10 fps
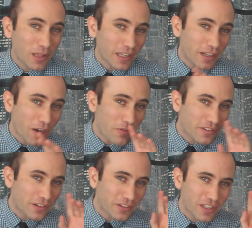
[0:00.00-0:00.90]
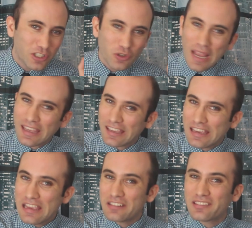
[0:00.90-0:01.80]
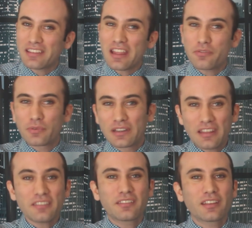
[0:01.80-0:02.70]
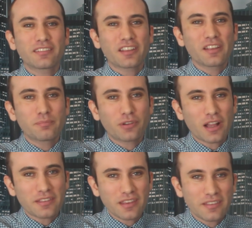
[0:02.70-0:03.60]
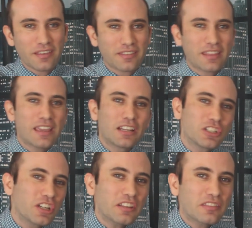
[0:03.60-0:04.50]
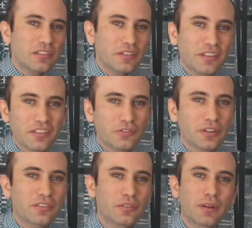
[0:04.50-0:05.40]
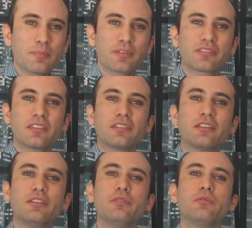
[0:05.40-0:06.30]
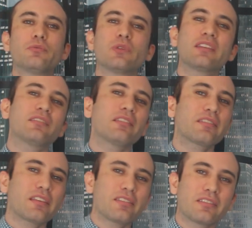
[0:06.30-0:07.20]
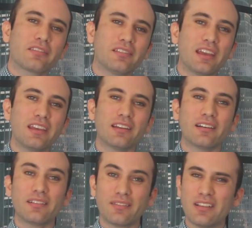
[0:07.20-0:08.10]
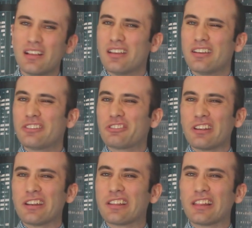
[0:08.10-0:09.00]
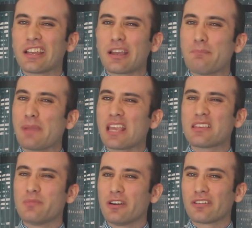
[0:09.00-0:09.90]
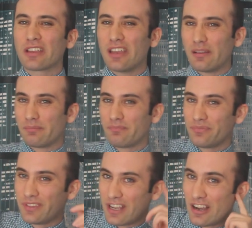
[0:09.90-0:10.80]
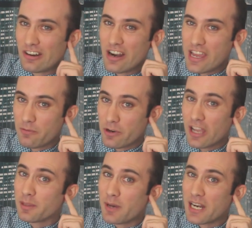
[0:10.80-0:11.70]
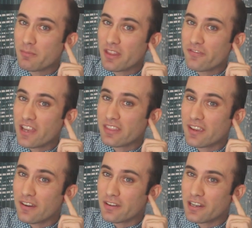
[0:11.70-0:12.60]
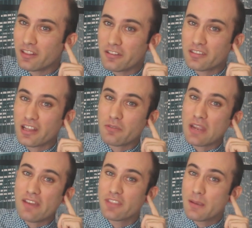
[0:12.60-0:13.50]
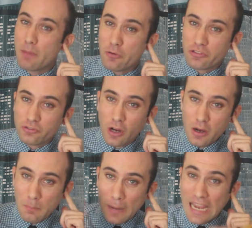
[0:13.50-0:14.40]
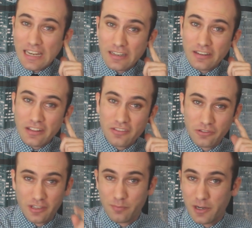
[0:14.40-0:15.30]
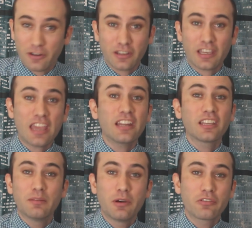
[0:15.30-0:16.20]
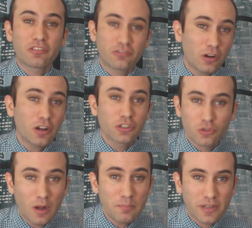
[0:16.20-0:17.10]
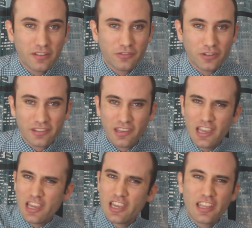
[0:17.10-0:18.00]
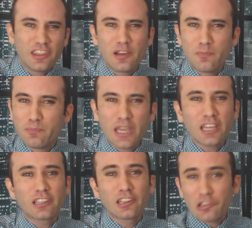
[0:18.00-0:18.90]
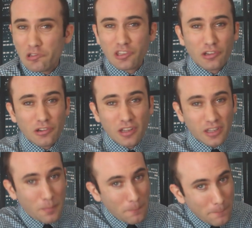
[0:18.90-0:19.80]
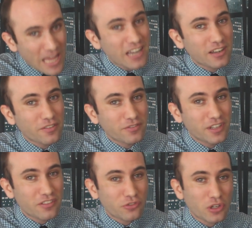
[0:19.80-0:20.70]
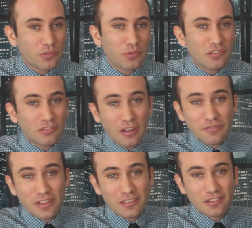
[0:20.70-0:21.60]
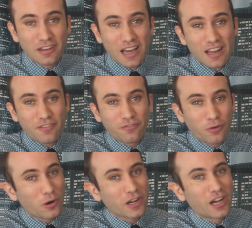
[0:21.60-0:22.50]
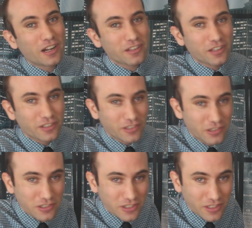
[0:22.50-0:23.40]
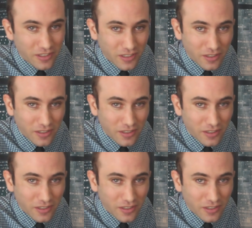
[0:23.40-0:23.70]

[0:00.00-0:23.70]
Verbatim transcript: Politico is currently tracking each state's redistricting process as they adjust their districts to represent the new recent census data. They're treating it like a baseball game. Alright, and we're at the bottom of the fifth here, and it looks like we have the most strong Biden districts, but are gaining the most strong Trump districts. And the big loser are competitive districts where stuff is not a foregone conclusion.